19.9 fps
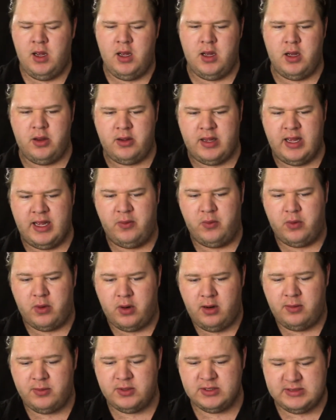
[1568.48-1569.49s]
Okay, we're
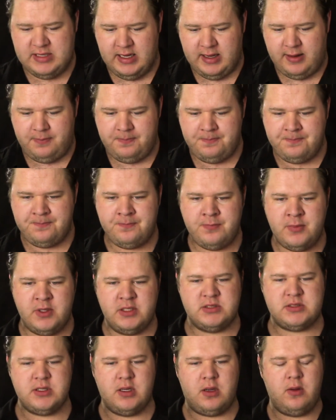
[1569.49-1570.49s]
almost done.
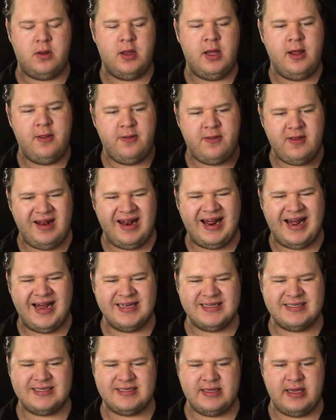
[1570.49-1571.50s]
So the
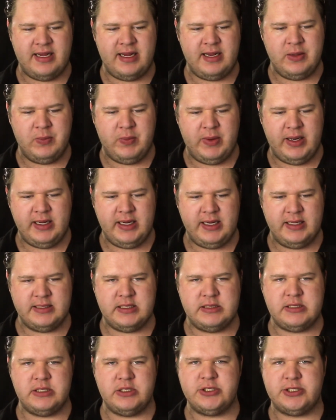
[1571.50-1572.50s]
last thing we need
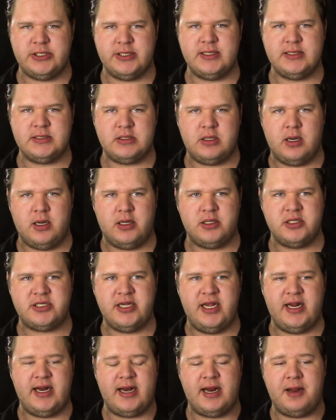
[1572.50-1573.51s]
to do to this call
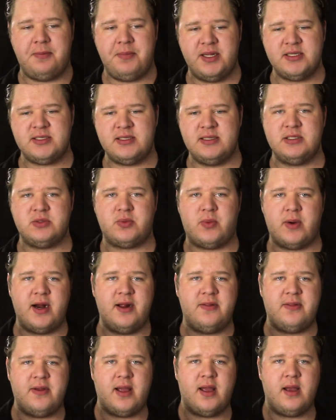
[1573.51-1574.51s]
sheet, and I mentioned this right
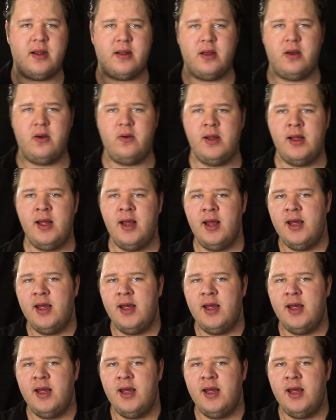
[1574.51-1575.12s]
at the get-go,